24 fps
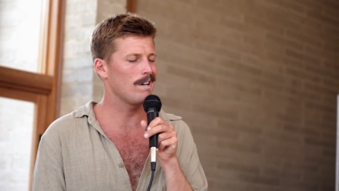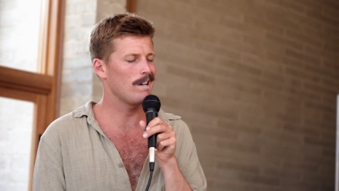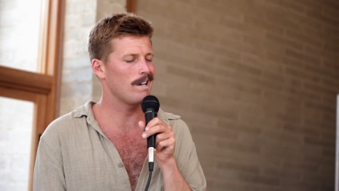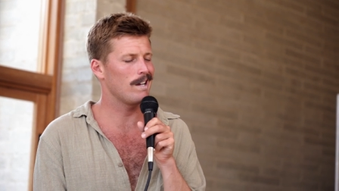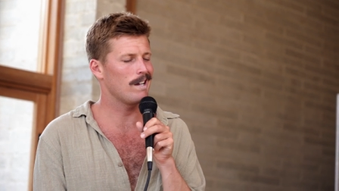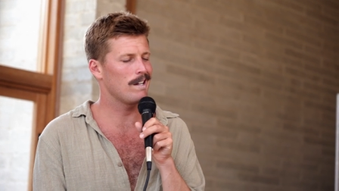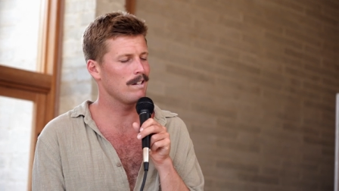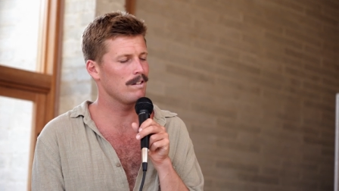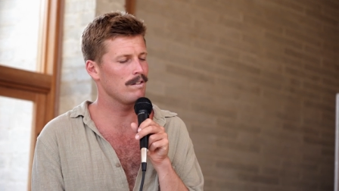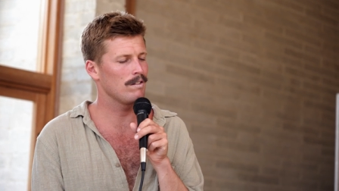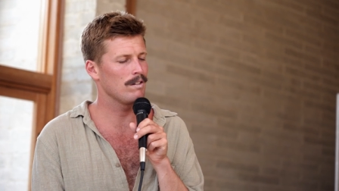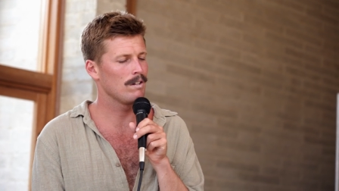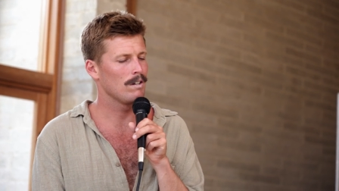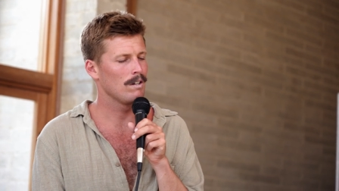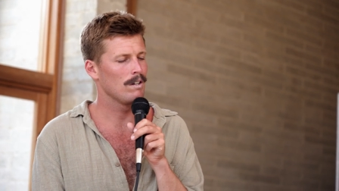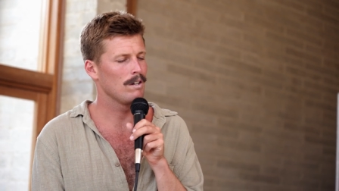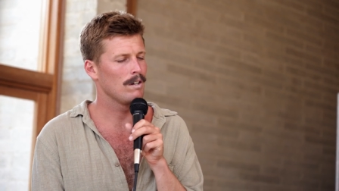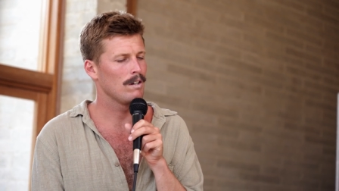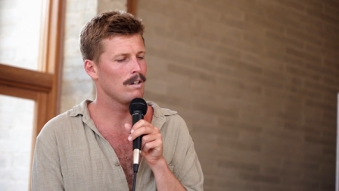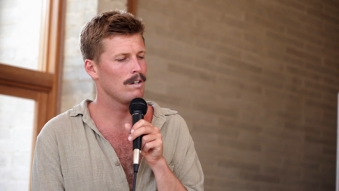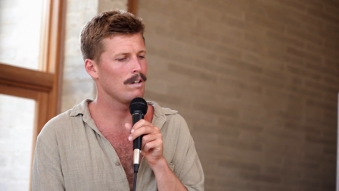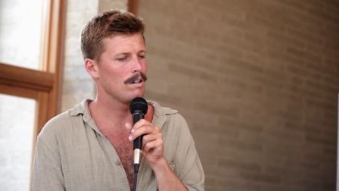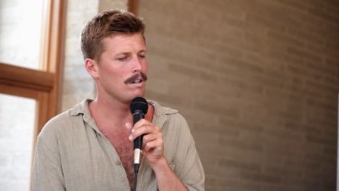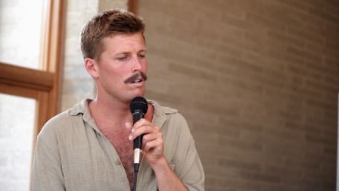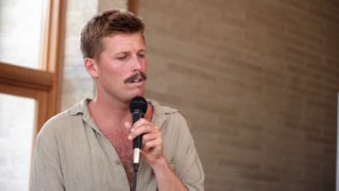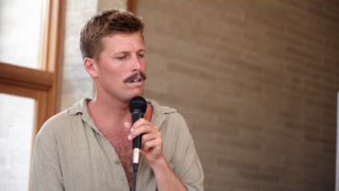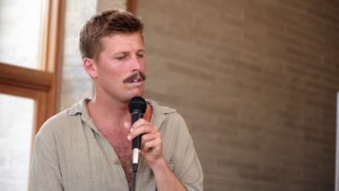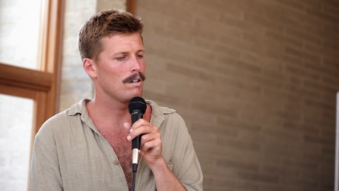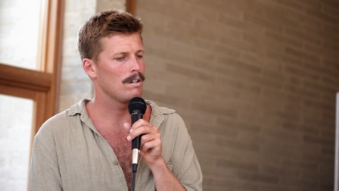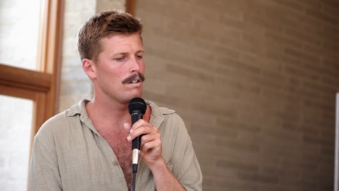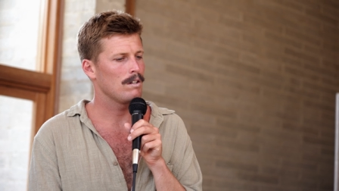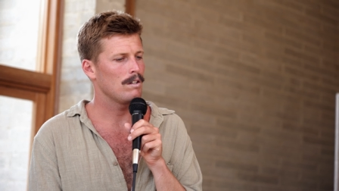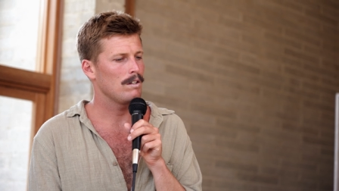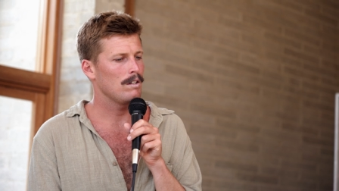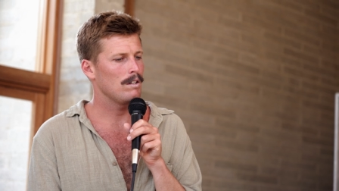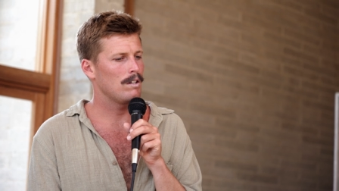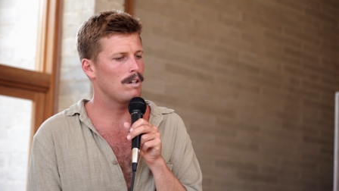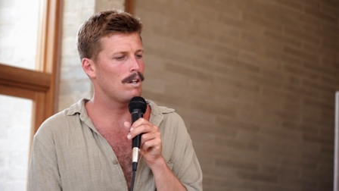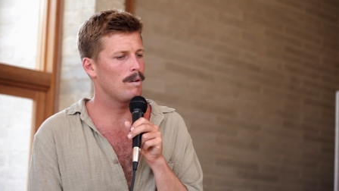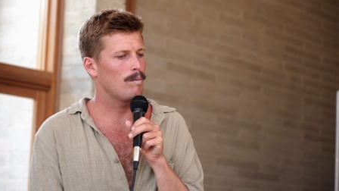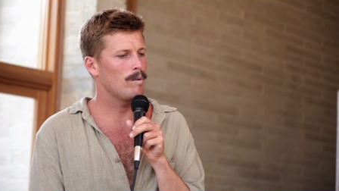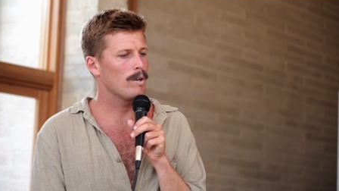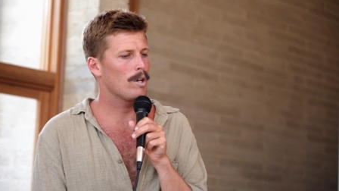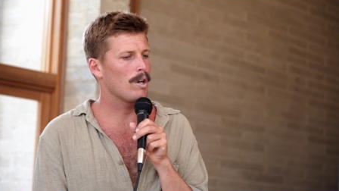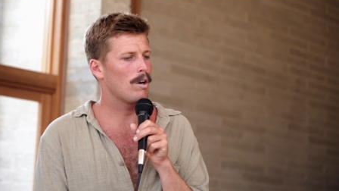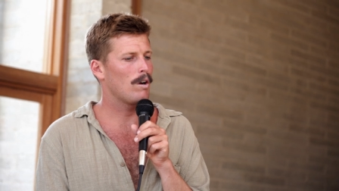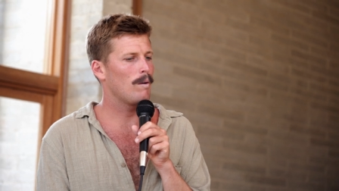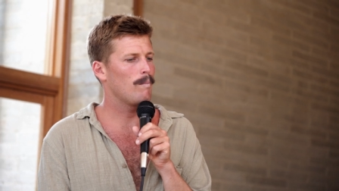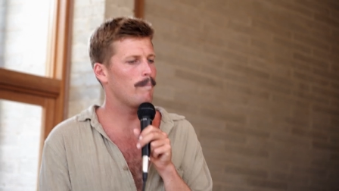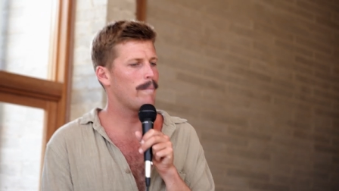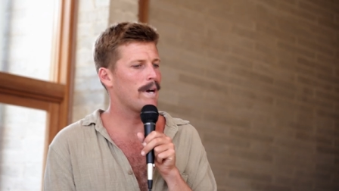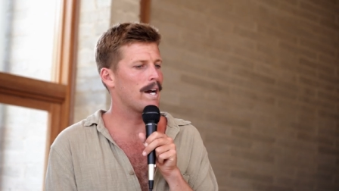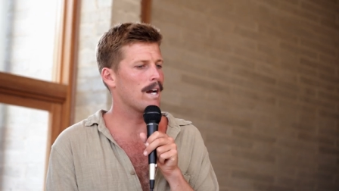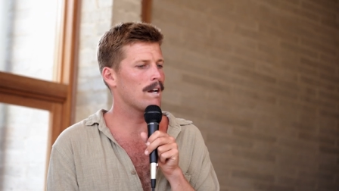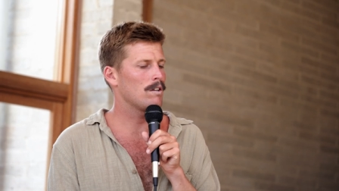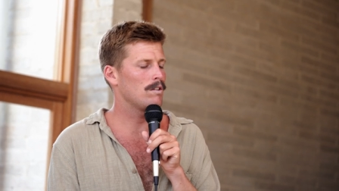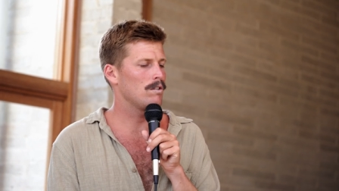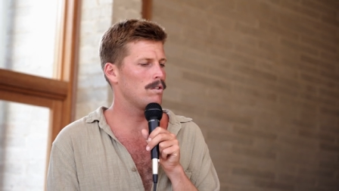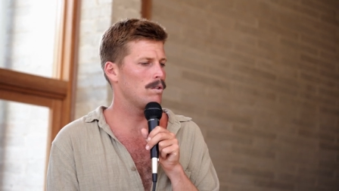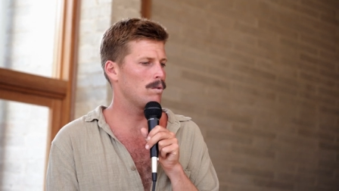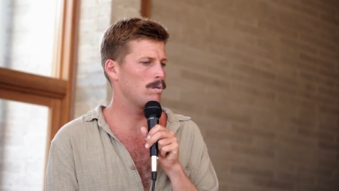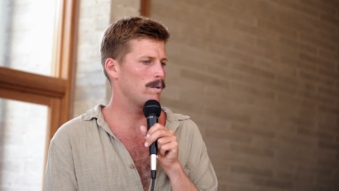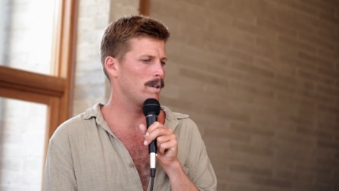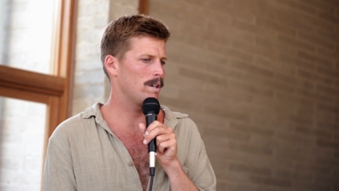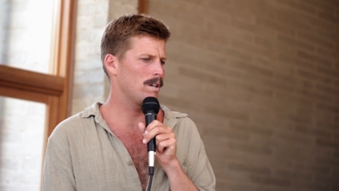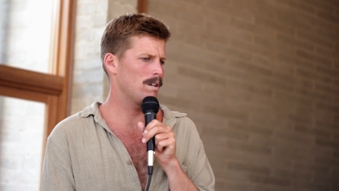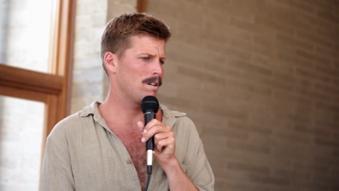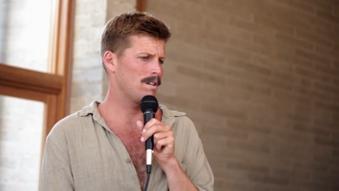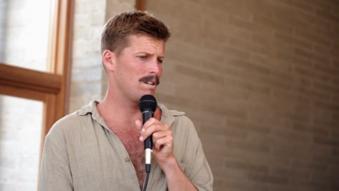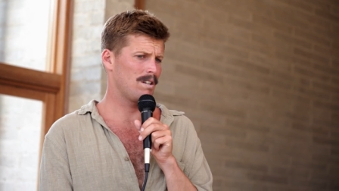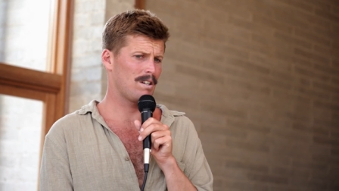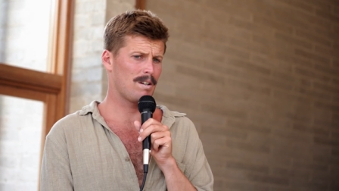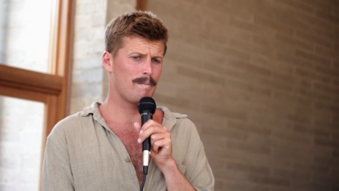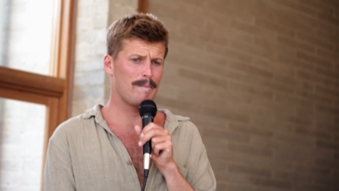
And you know we're going back and doing.